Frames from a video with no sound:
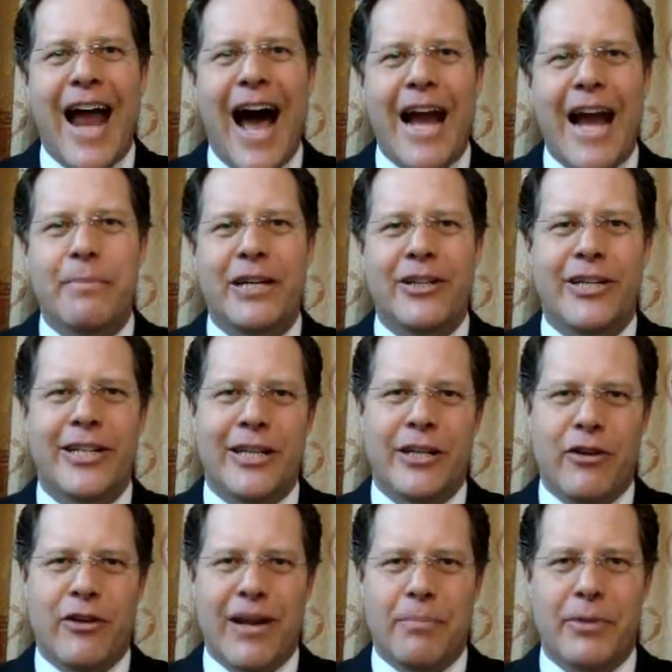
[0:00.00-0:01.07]
9 million
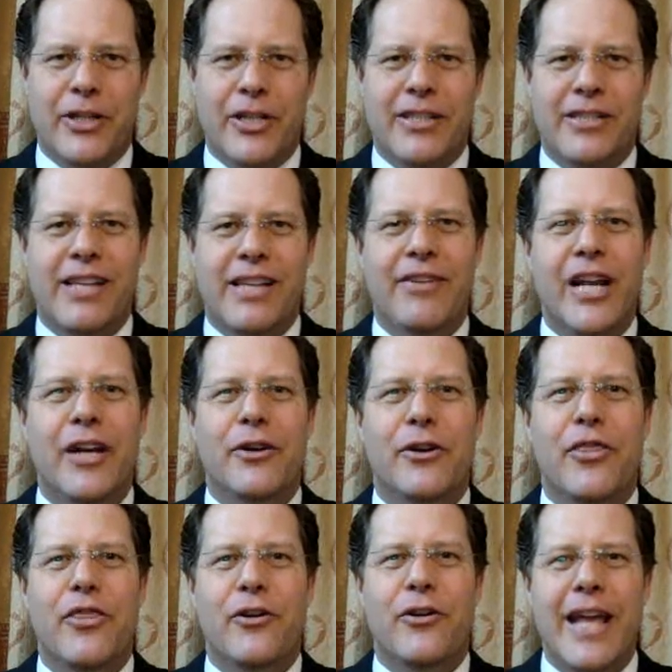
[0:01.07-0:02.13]
in November to
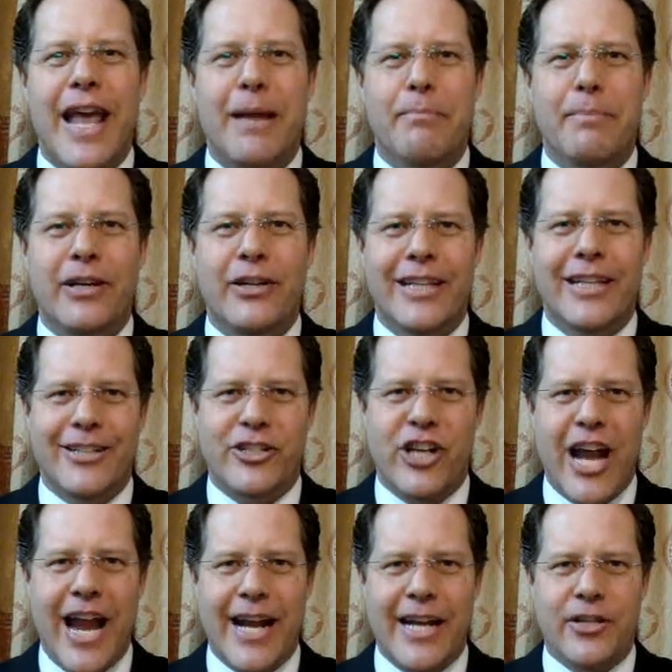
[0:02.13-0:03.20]
738 million and
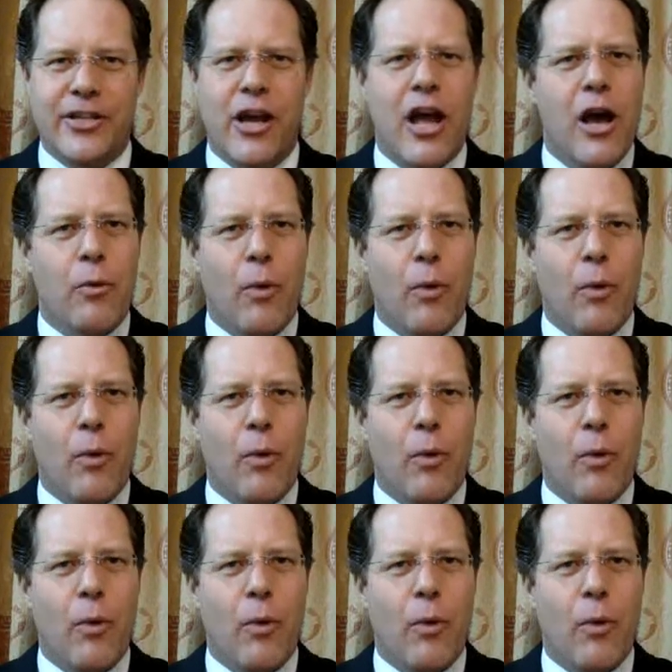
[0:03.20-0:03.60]
change,